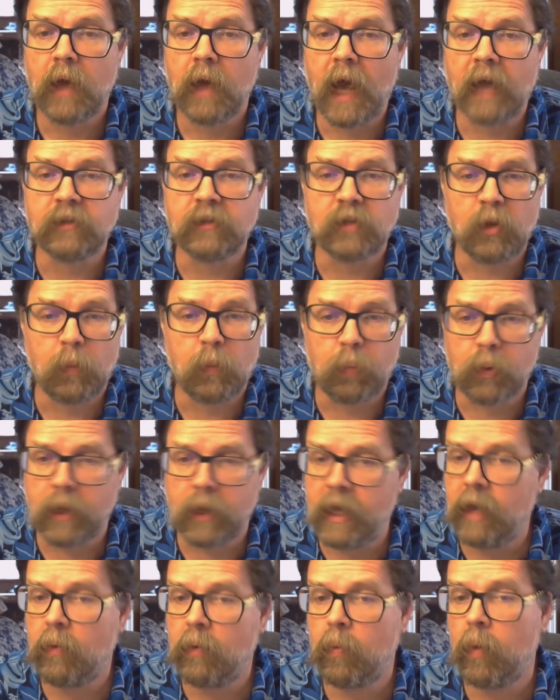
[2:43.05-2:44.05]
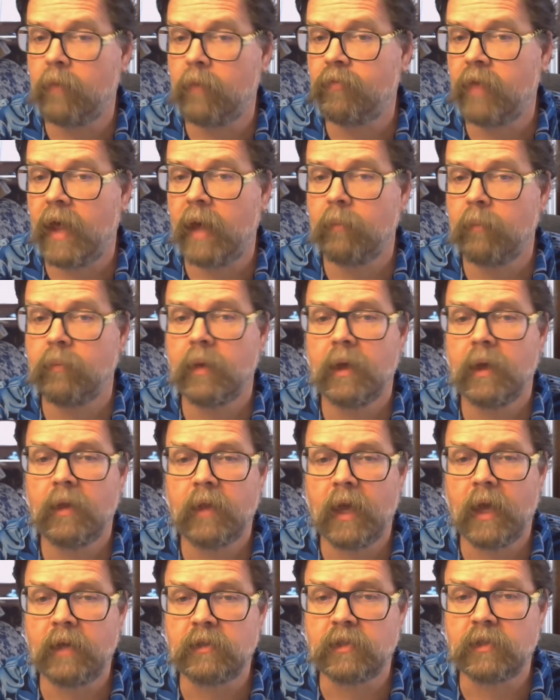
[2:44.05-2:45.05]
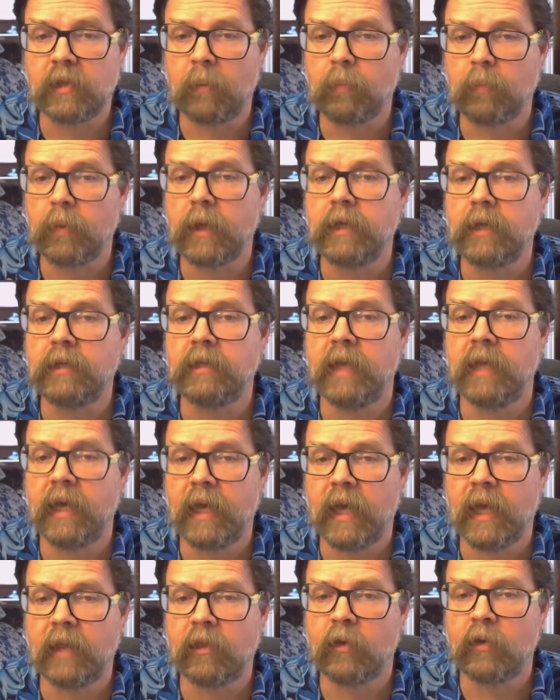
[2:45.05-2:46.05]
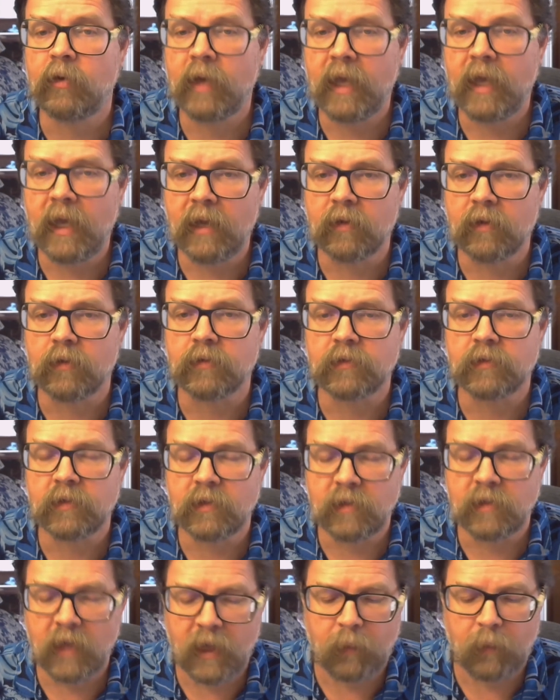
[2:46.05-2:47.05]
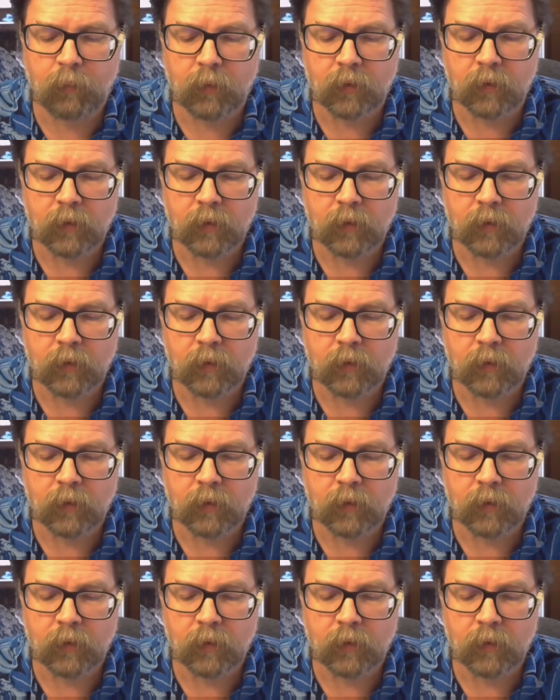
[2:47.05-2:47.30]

As you plead with them, they simply dig in their heels deeper.